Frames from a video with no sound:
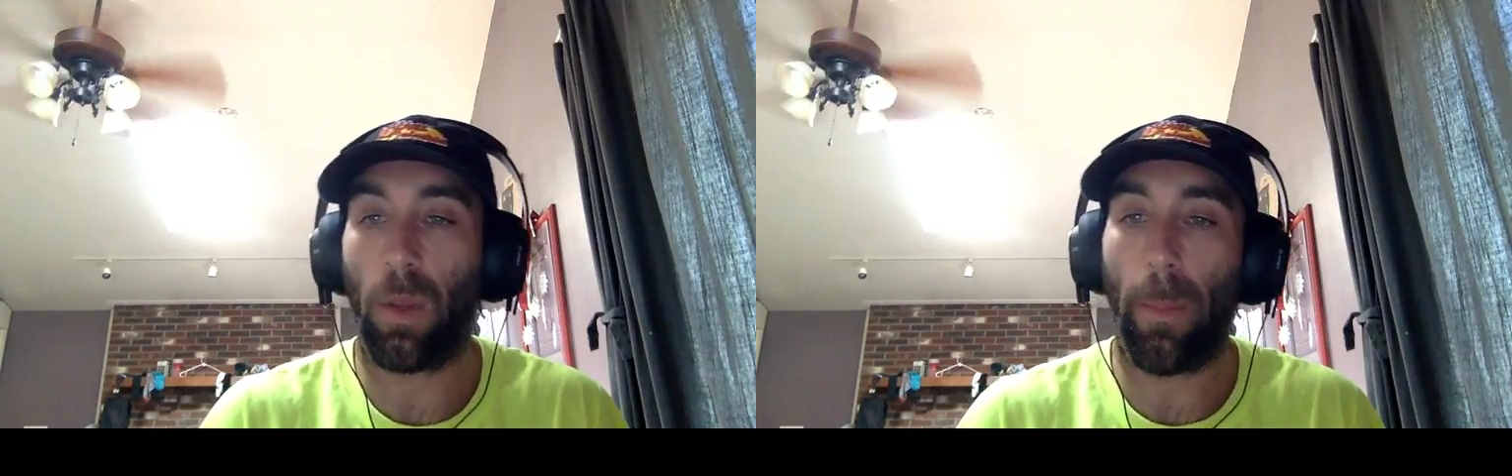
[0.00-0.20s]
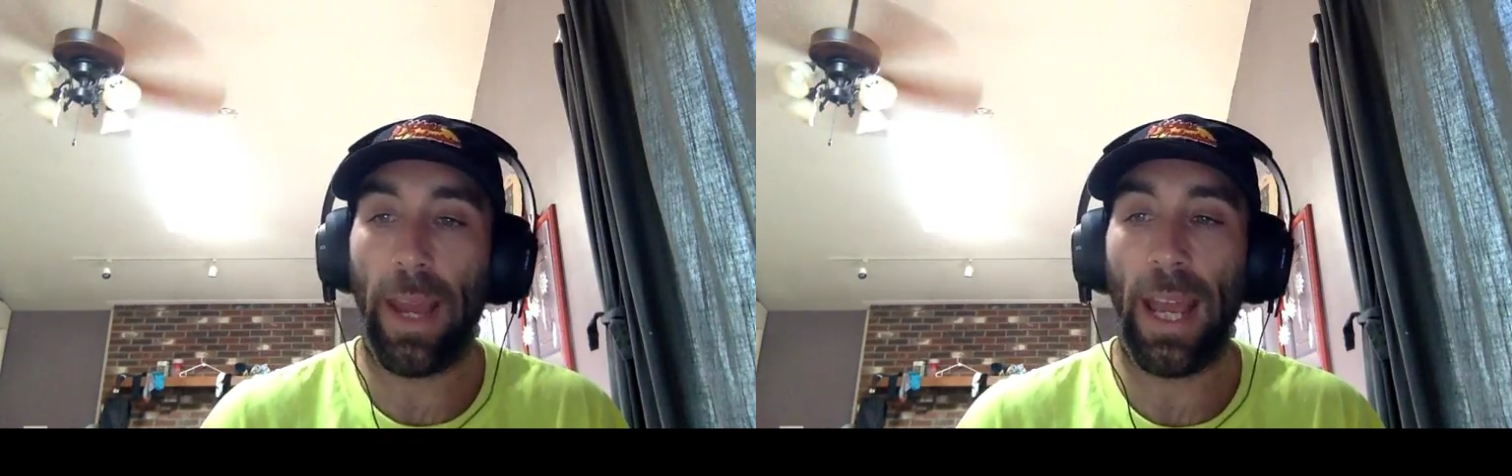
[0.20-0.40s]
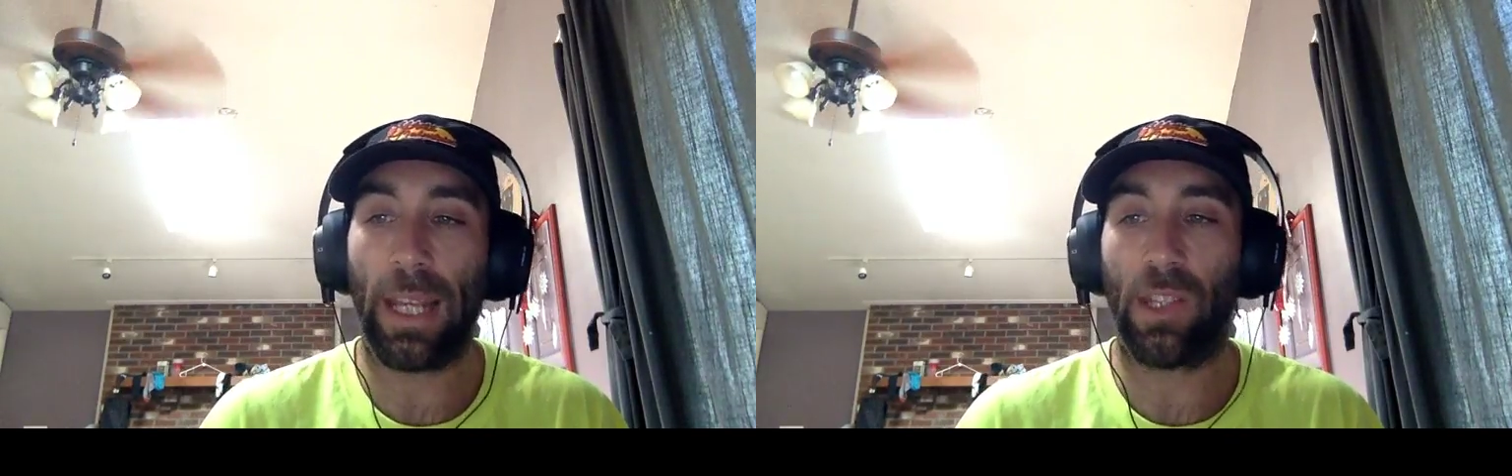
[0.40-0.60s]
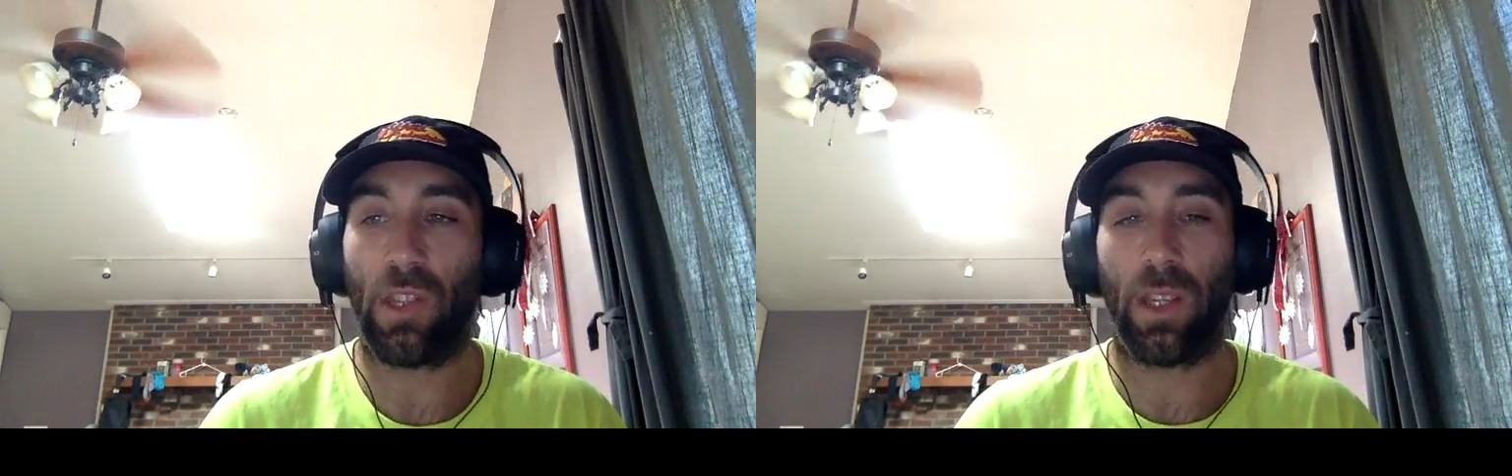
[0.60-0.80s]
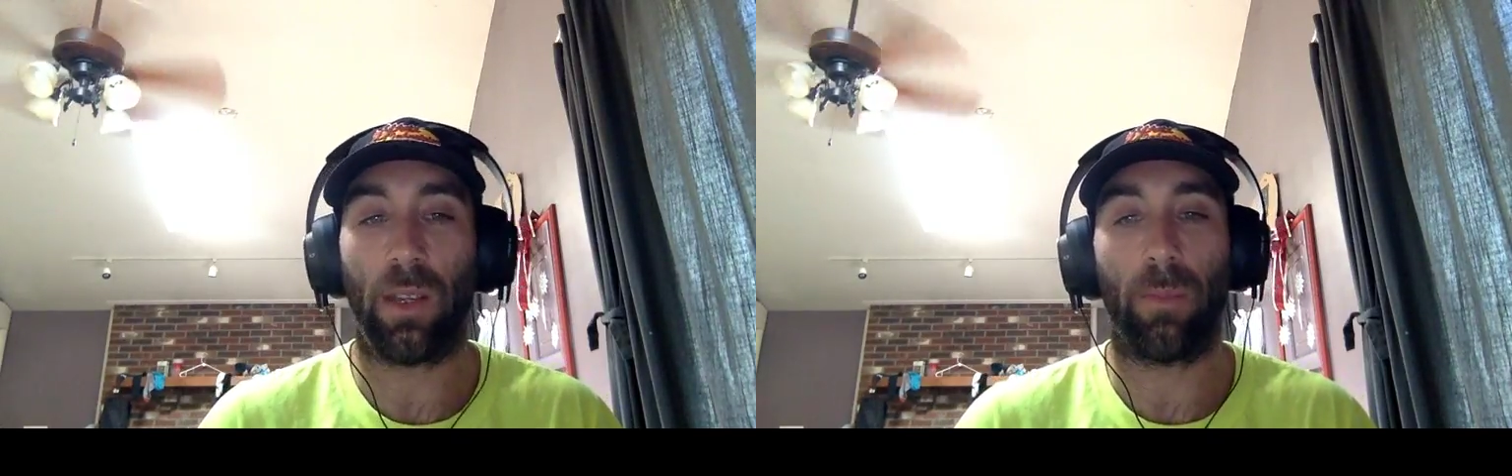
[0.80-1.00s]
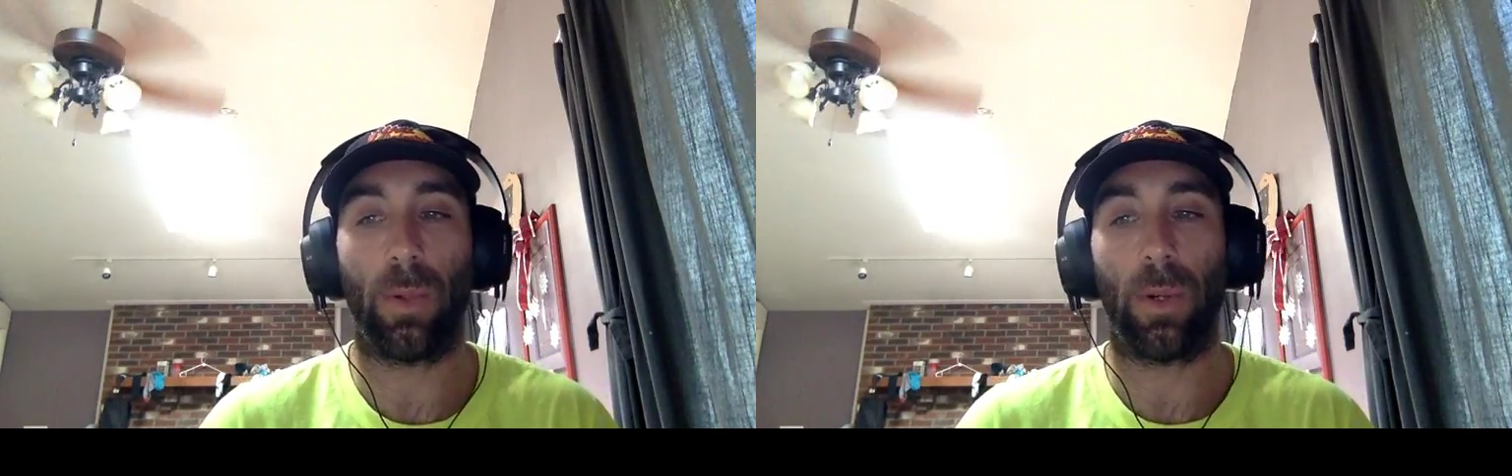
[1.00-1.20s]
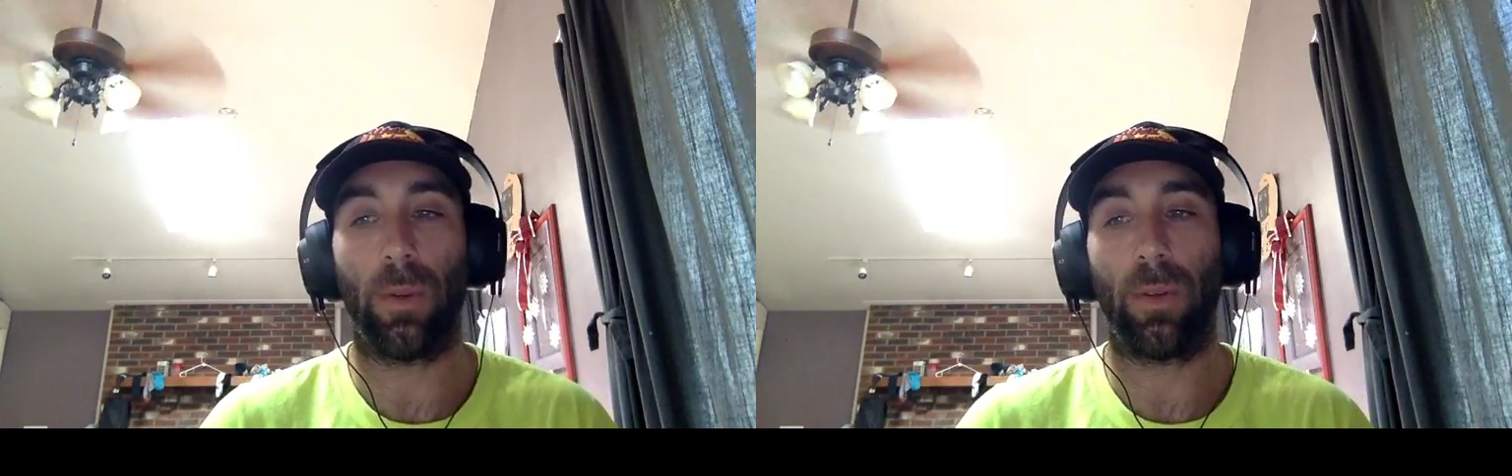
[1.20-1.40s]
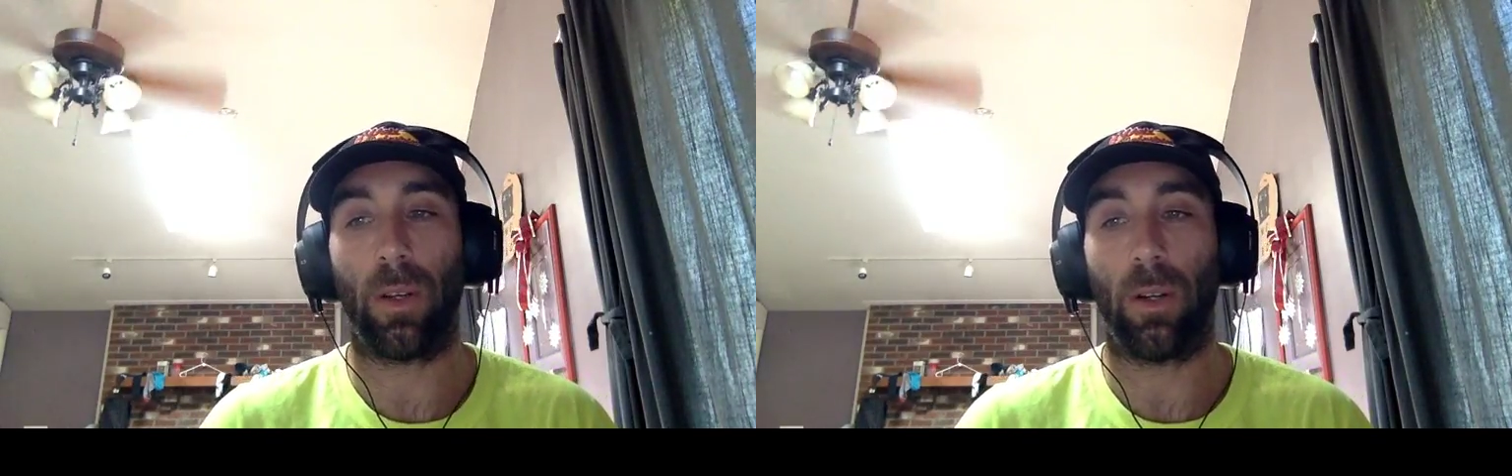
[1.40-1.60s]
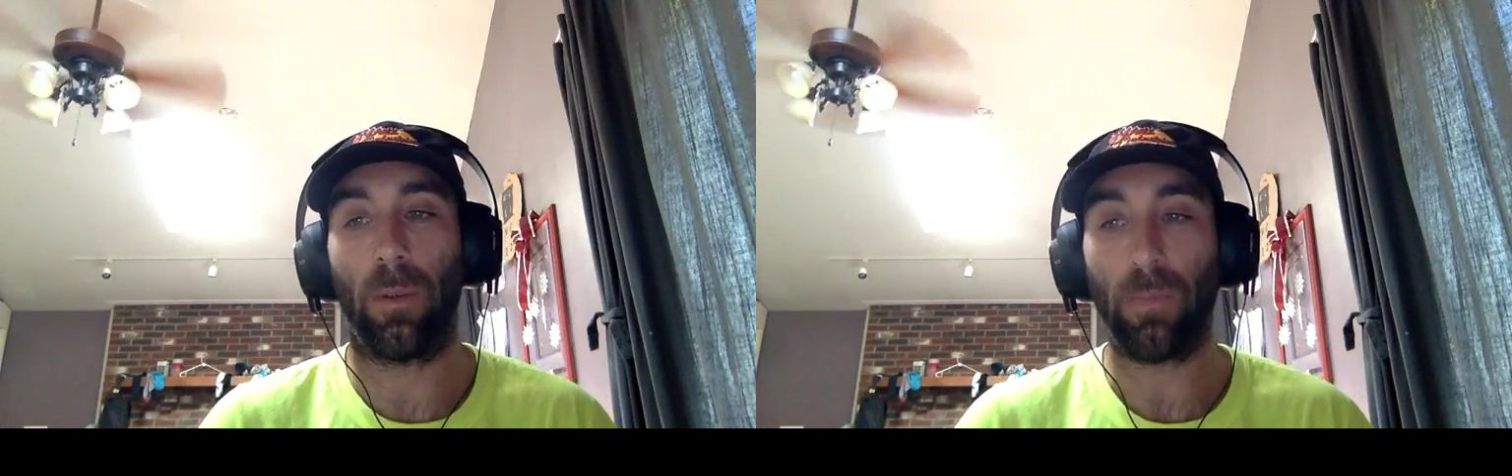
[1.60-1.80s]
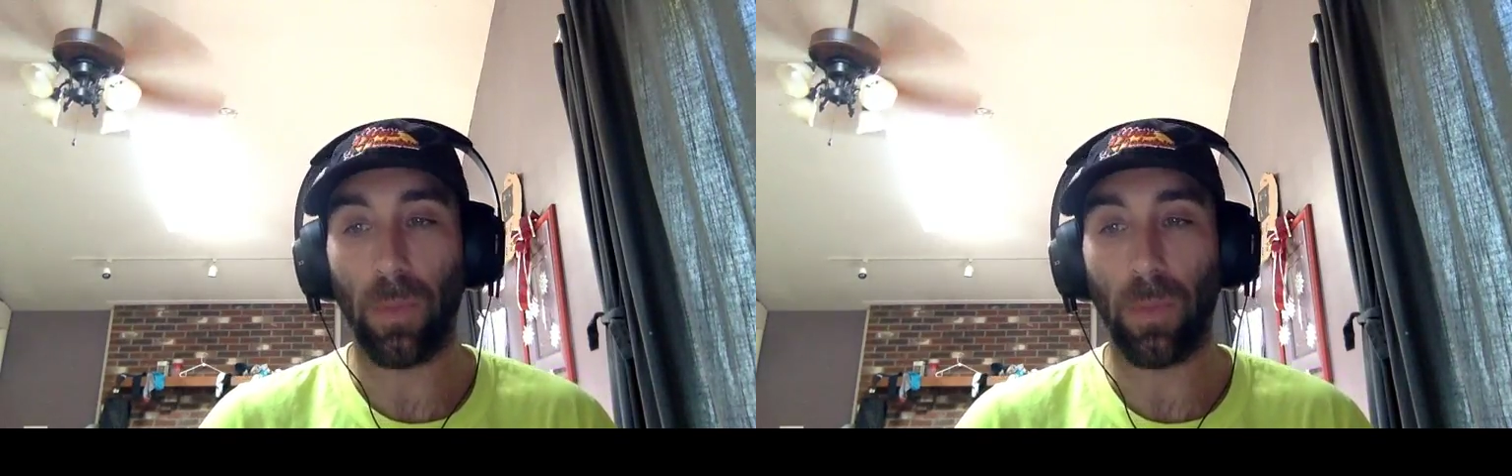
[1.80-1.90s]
can package it and put, you know,